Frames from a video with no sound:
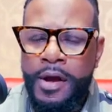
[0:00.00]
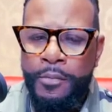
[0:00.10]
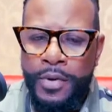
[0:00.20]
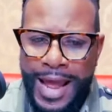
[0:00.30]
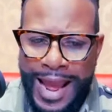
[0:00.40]

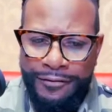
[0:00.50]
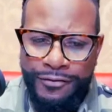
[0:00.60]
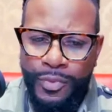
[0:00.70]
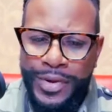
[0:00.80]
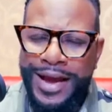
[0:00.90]
But
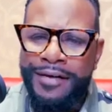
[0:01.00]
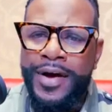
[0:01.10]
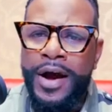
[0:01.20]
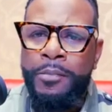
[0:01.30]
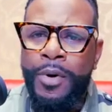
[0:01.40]
after we have
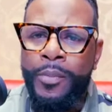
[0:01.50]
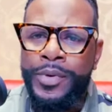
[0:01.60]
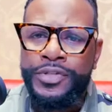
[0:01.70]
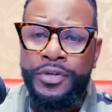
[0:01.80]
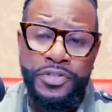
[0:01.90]
our
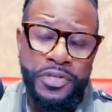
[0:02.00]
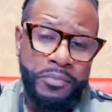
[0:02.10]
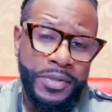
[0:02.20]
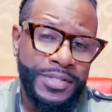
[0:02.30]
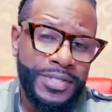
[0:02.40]
moments, there should
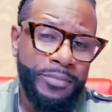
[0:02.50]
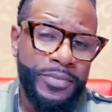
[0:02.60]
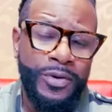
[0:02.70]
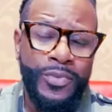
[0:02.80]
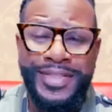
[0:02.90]
be
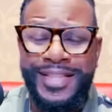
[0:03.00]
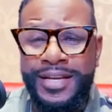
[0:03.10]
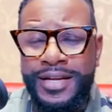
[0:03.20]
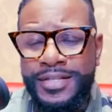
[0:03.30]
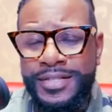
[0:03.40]
something
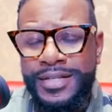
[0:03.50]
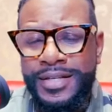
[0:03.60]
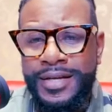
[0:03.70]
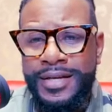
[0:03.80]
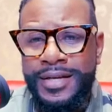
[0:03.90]
within us
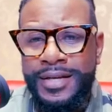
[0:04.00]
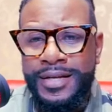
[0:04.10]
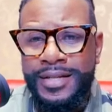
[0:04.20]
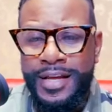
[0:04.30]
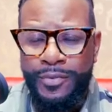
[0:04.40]

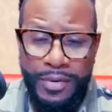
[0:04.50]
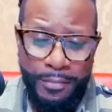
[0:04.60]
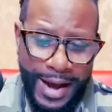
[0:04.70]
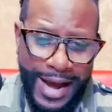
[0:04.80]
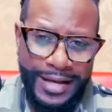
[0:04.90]
that
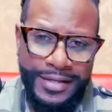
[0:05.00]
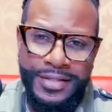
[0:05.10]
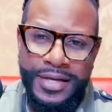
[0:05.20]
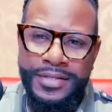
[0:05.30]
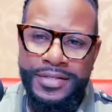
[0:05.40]
reminds
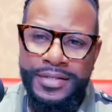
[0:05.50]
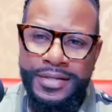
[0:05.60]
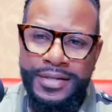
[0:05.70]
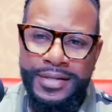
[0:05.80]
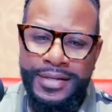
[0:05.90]
us
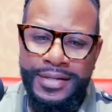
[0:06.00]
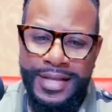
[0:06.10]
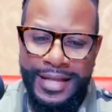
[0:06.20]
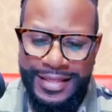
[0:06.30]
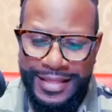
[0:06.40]
that